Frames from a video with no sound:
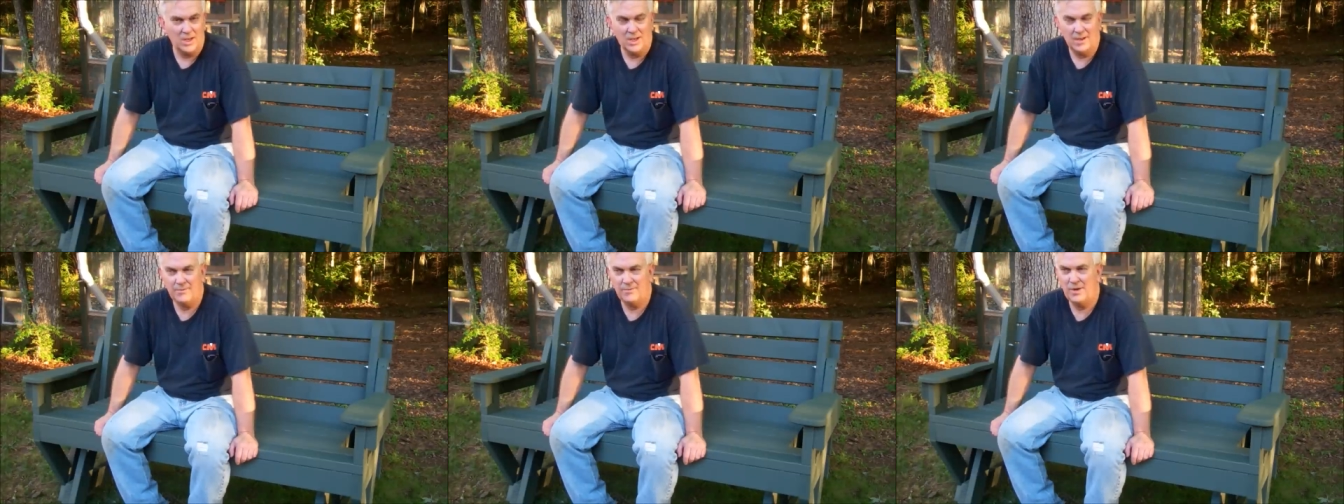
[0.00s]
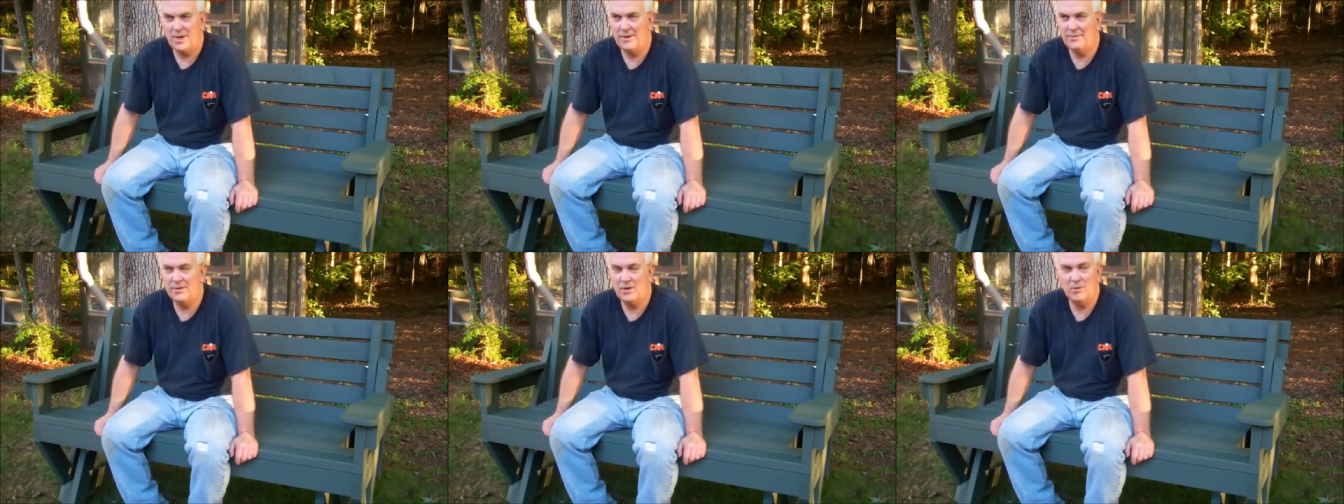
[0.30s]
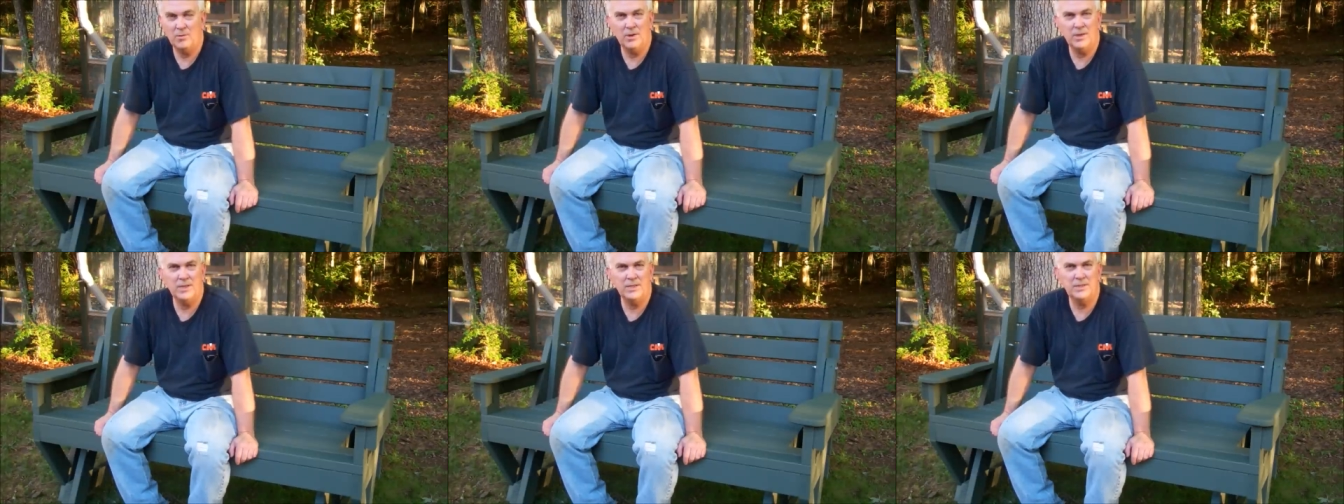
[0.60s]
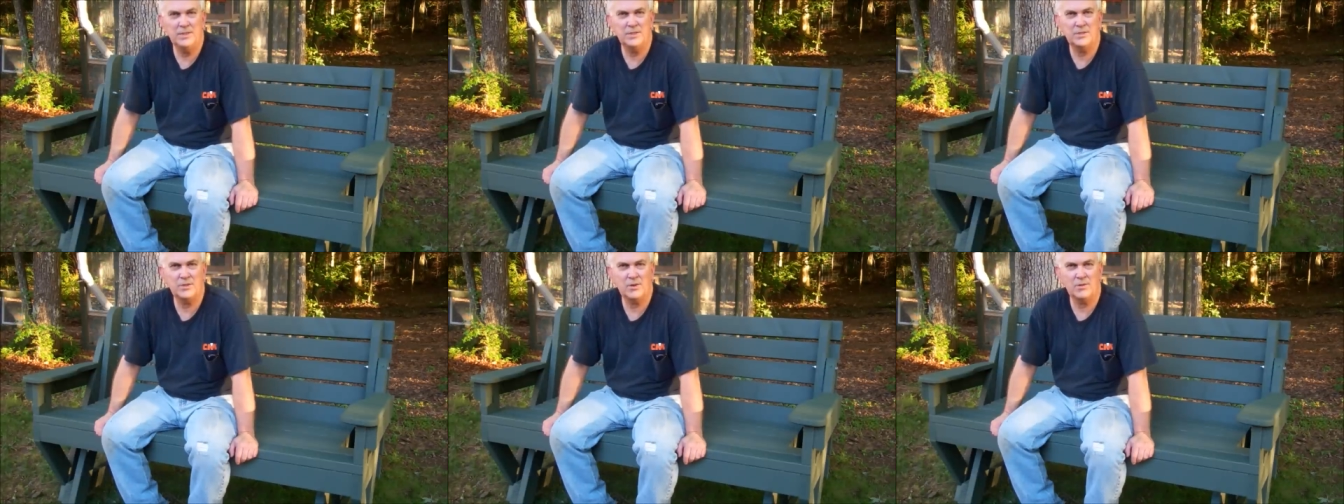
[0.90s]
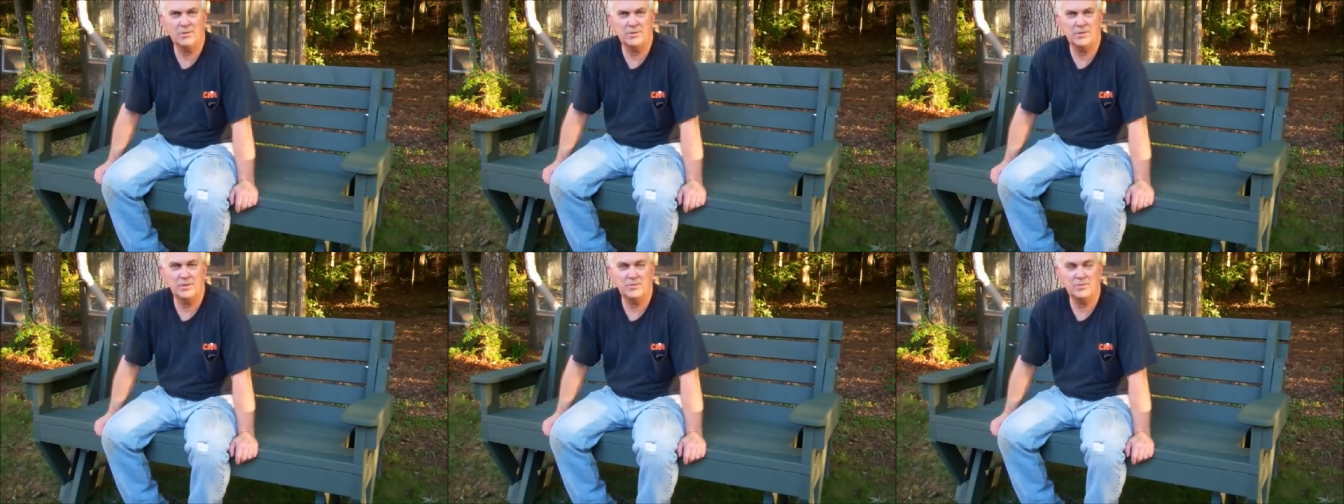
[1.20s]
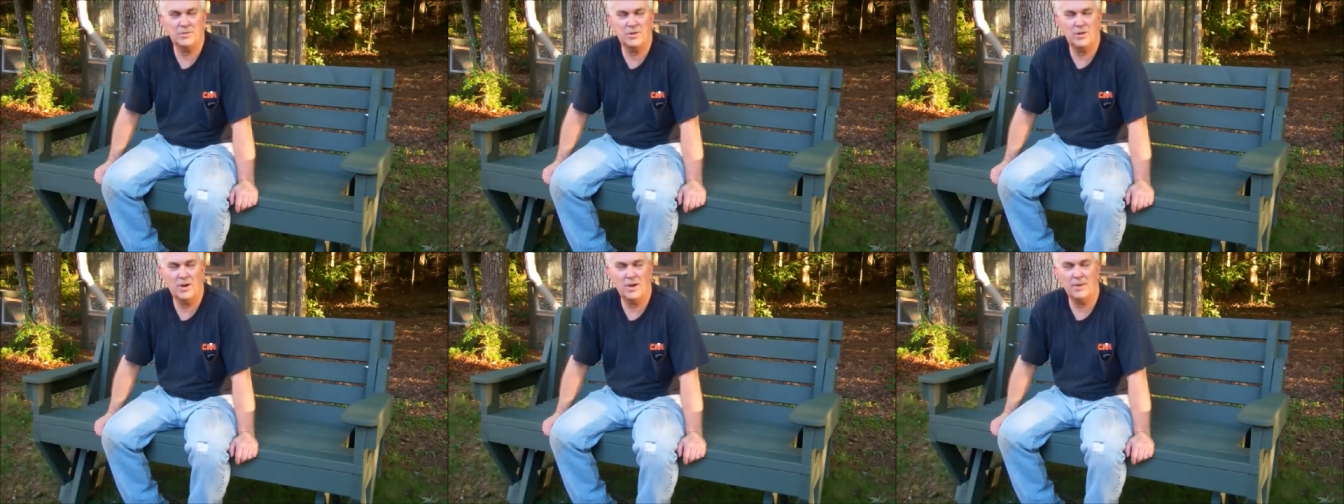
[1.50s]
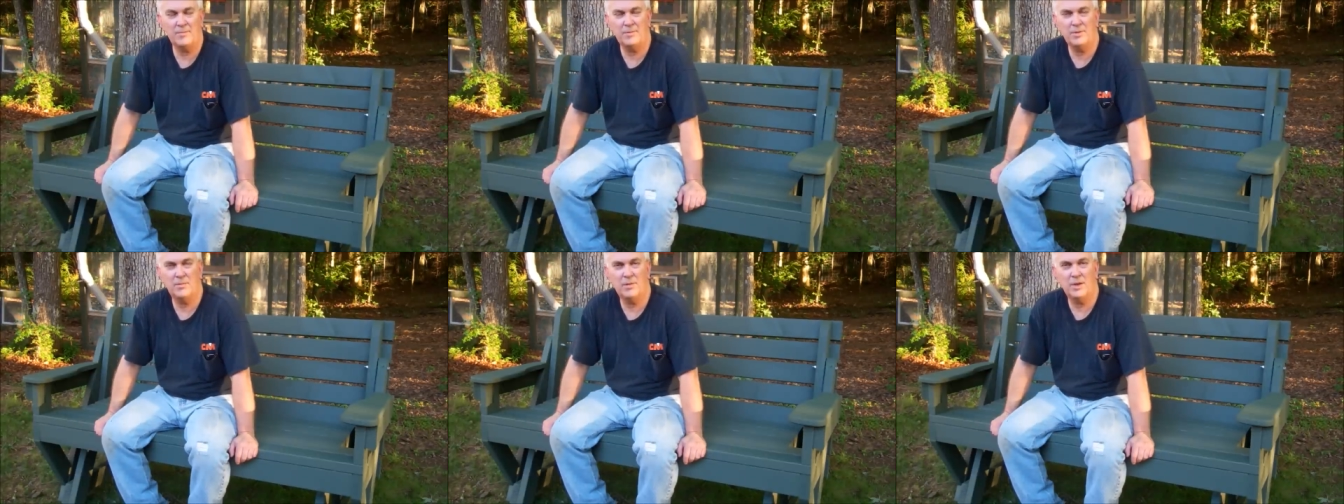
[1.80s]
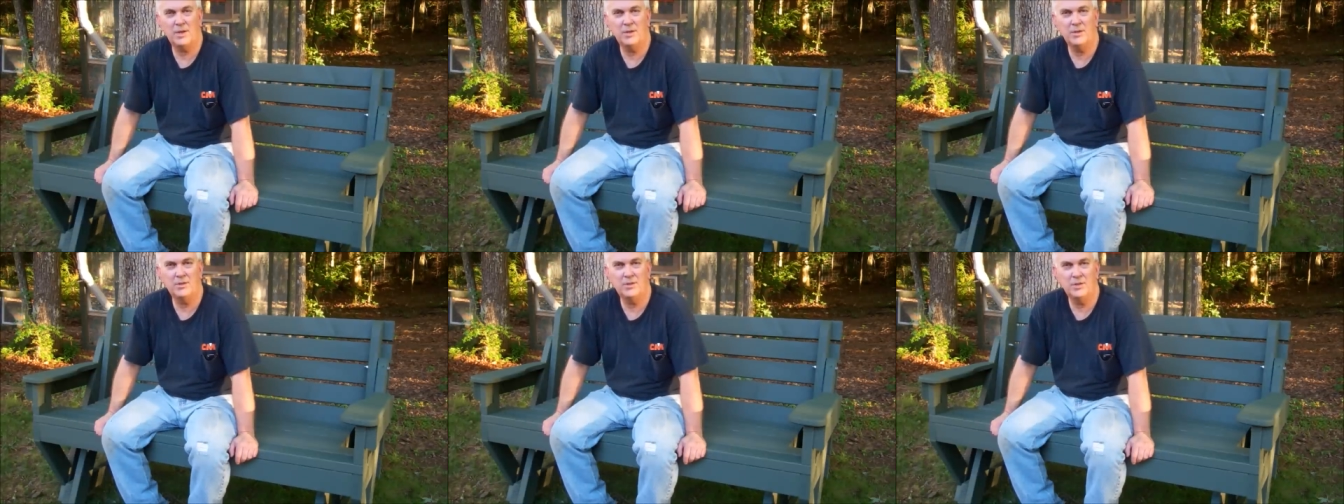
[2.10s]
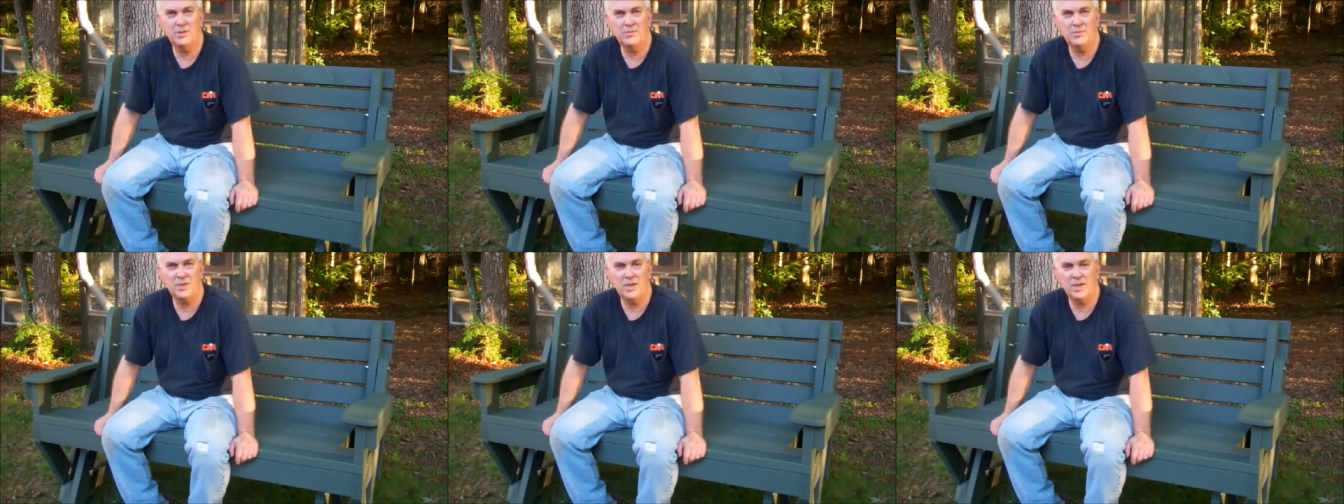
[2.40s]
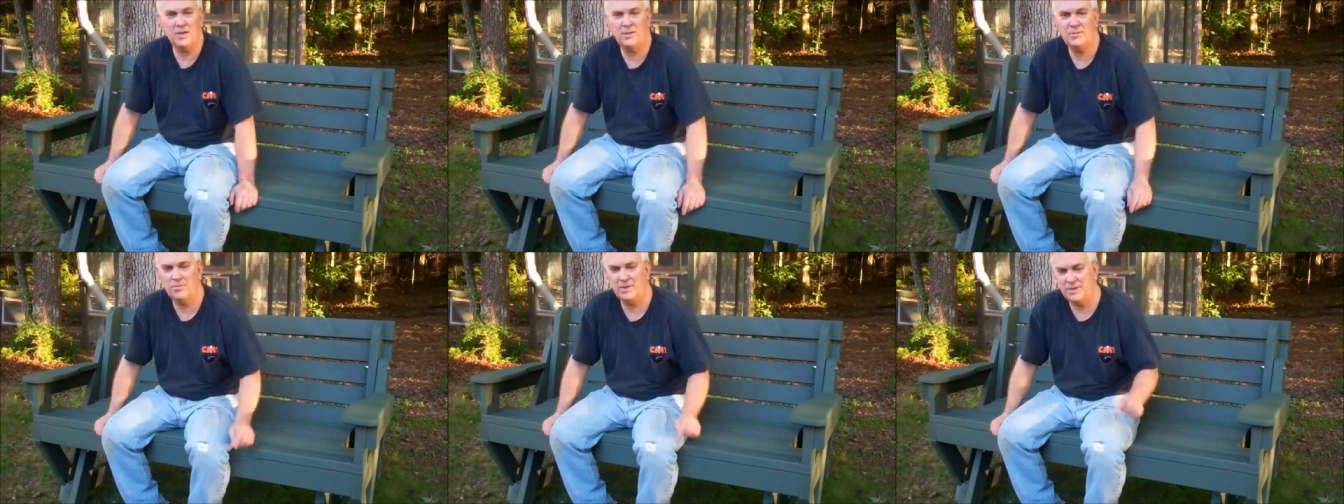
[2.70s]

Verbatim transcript: Uh, if you haven't already subscribed to my YouTube channel,